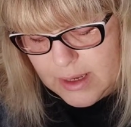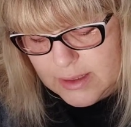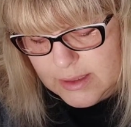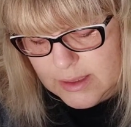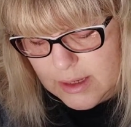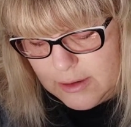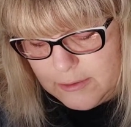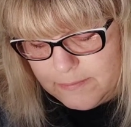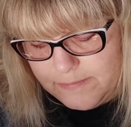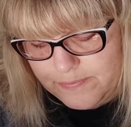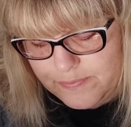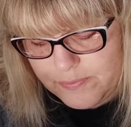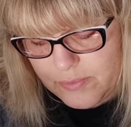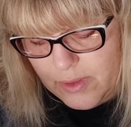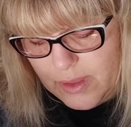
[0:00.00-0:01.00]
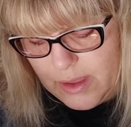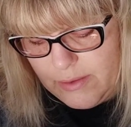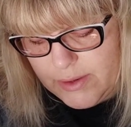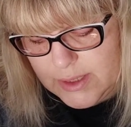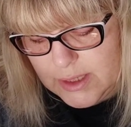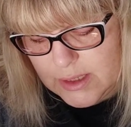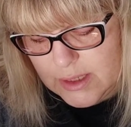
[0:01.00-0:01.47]
So there
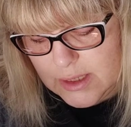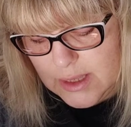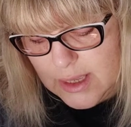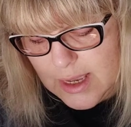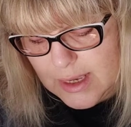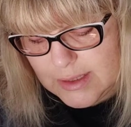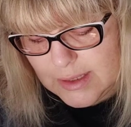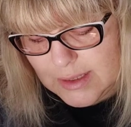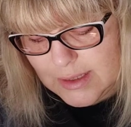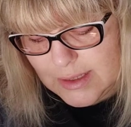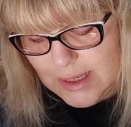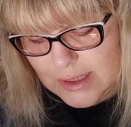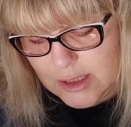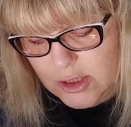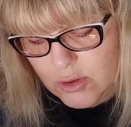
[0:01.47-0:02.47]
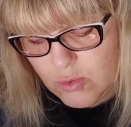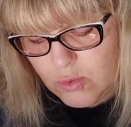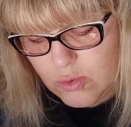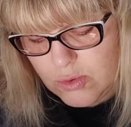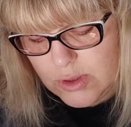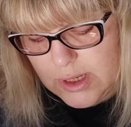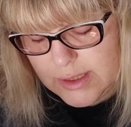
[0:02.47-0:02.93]
is such a thing as an
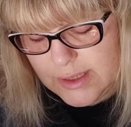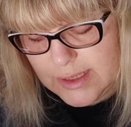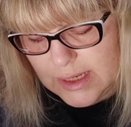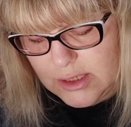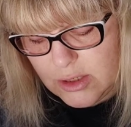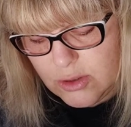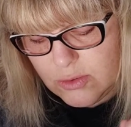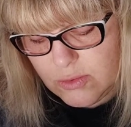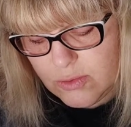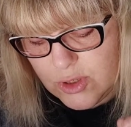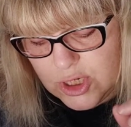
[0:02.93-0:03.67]
essential